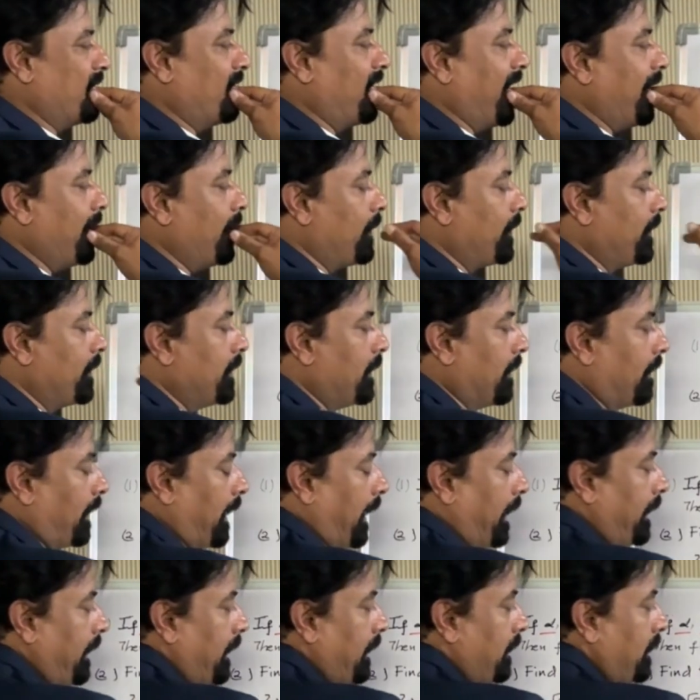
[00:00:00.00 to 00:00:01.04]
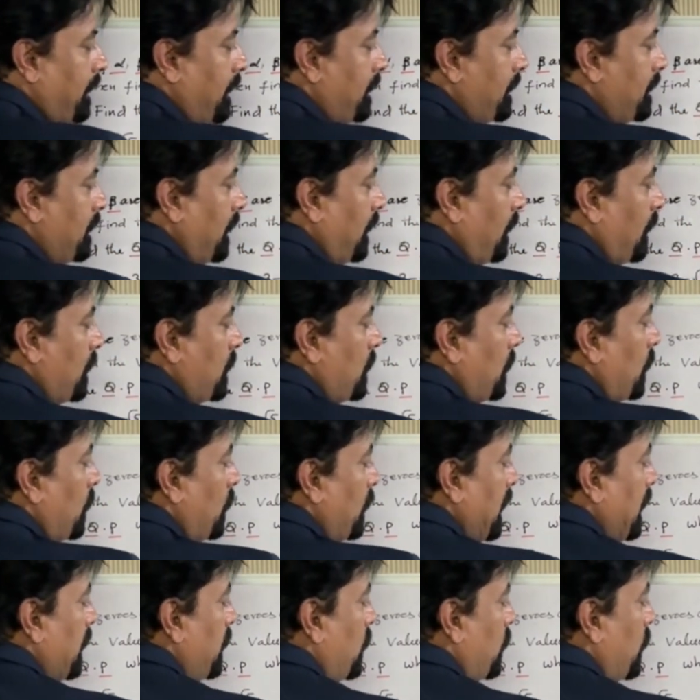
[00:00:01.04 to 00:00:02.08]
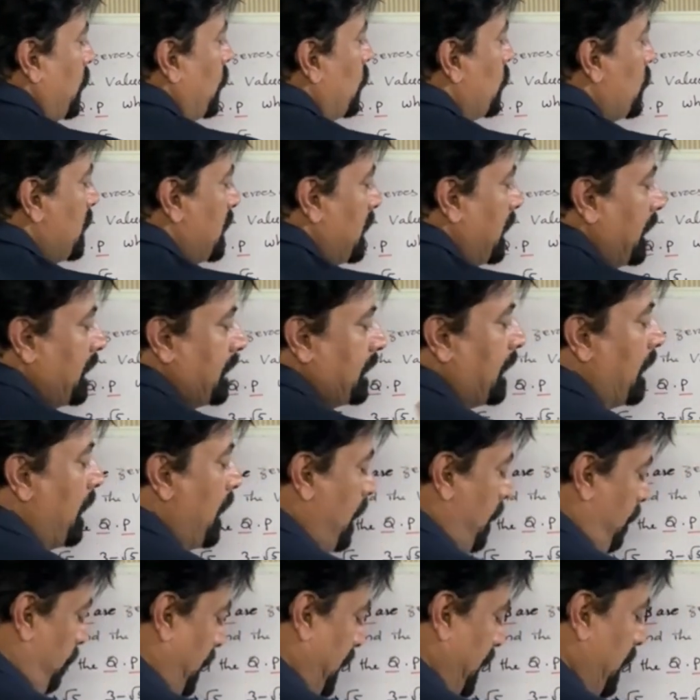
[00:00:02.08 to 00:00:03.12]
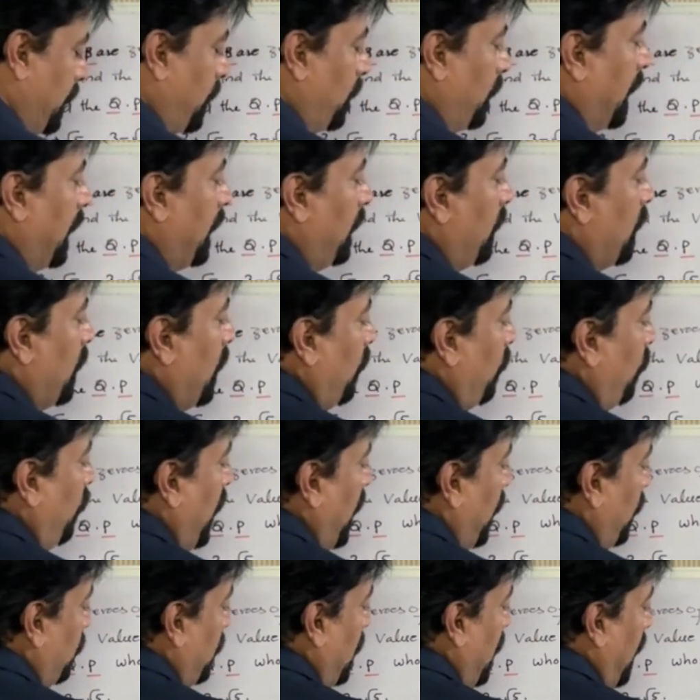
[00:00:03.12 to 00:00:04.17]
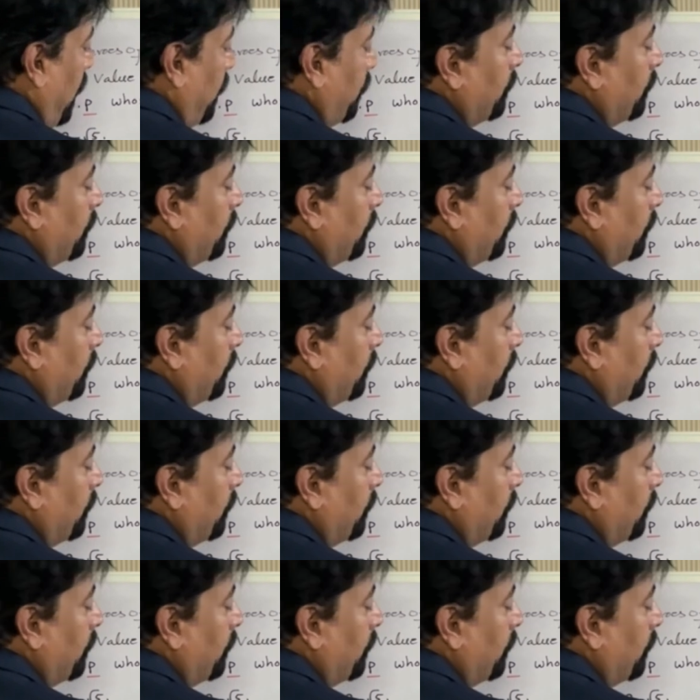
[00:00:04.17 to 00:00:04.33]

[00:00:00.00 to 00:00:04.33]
While writing these zeros, you need to use this particular formula.